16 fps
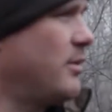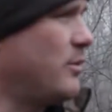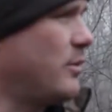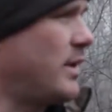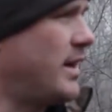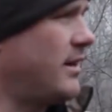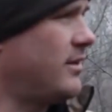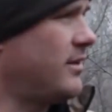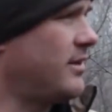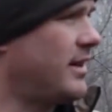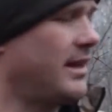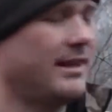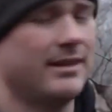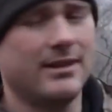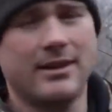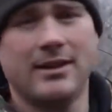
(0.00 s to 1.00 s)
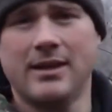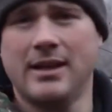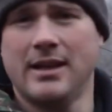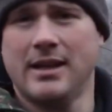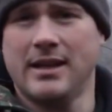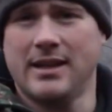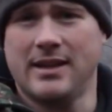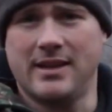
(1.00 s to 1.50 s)
radial tire.
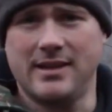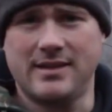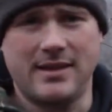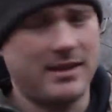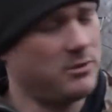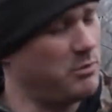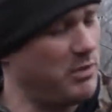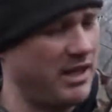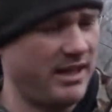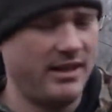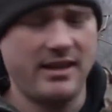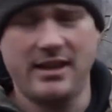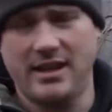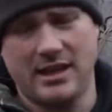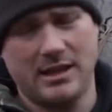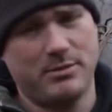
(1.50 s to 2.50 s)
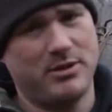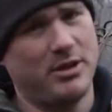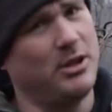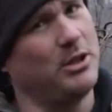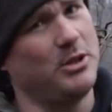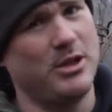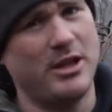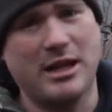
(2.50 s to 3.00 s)
This has been the
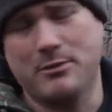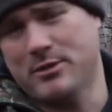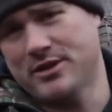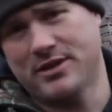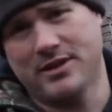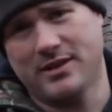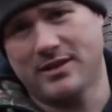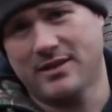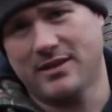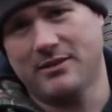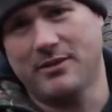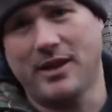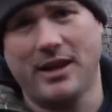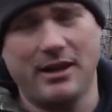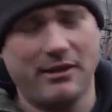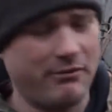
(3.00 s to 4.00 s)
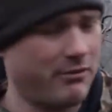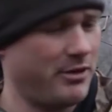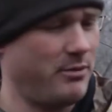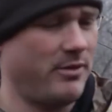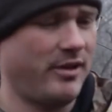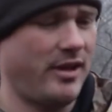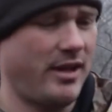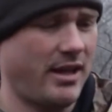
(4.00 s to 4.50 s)
absolute nemesis of every
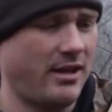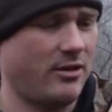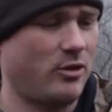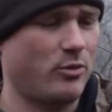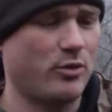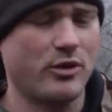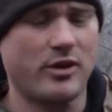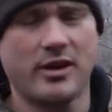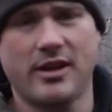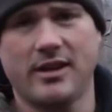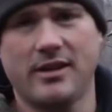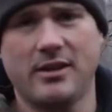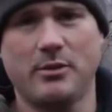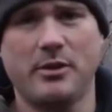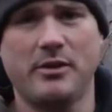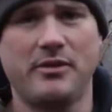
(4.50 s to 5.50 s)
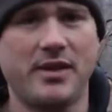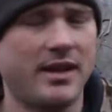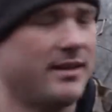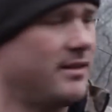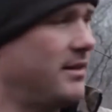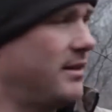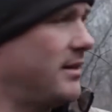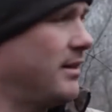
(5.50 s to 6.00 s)
mechanical broadhead that we've
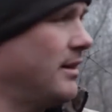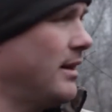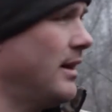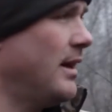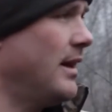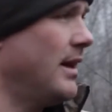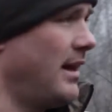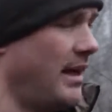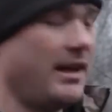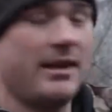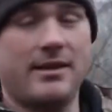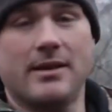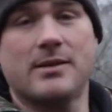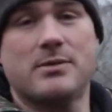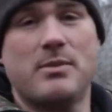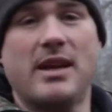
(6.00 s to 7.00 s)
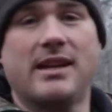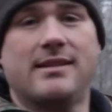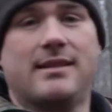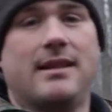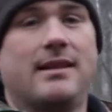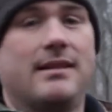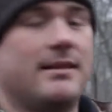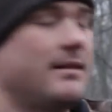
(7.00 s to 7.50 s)
tested. And it does make
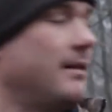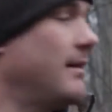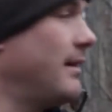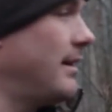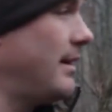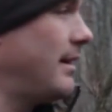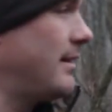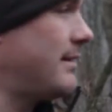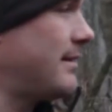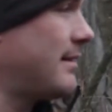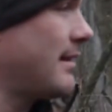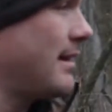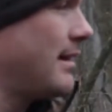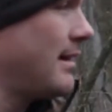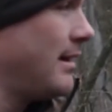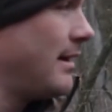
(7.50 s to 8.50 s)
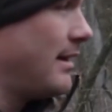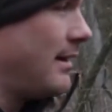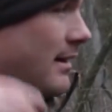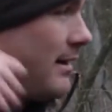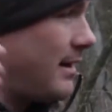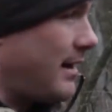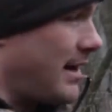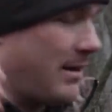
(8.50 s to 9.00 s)
sense. It's
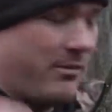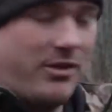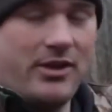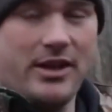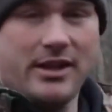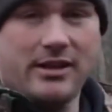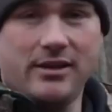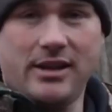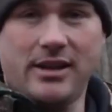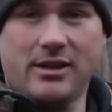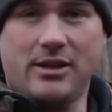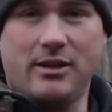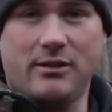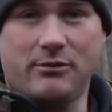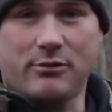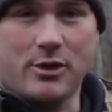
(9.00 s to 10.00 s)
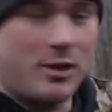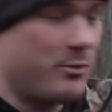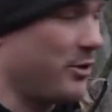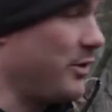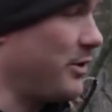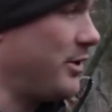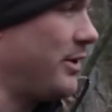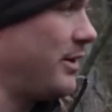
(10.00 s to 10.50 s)
got a thick layer of
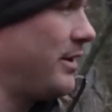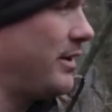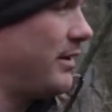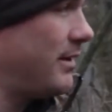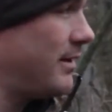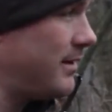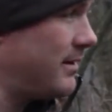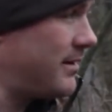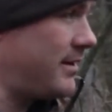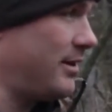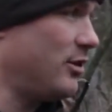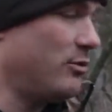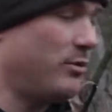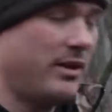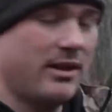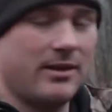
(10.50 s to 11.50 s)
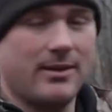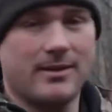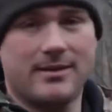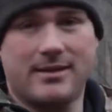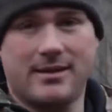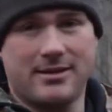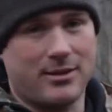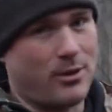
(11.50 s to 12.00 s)
rubber, steel
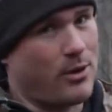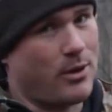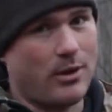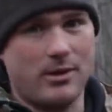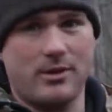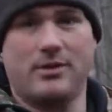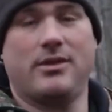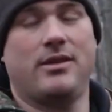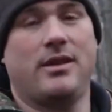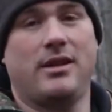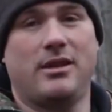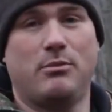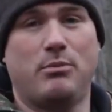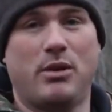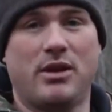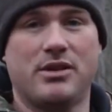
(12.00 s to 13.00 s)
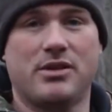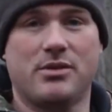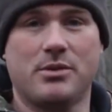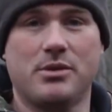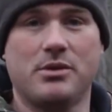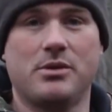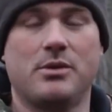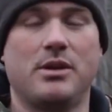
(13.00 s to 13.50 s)
belts. It's a hard thing to punch
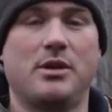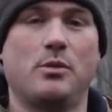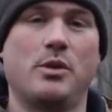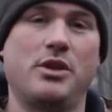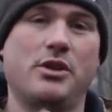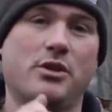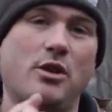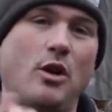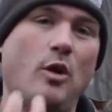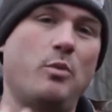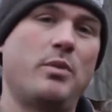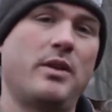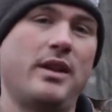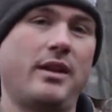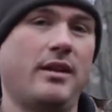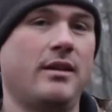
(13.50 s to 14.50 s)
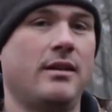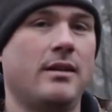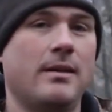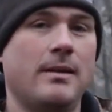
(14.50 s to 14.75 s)
through, and when you're opening,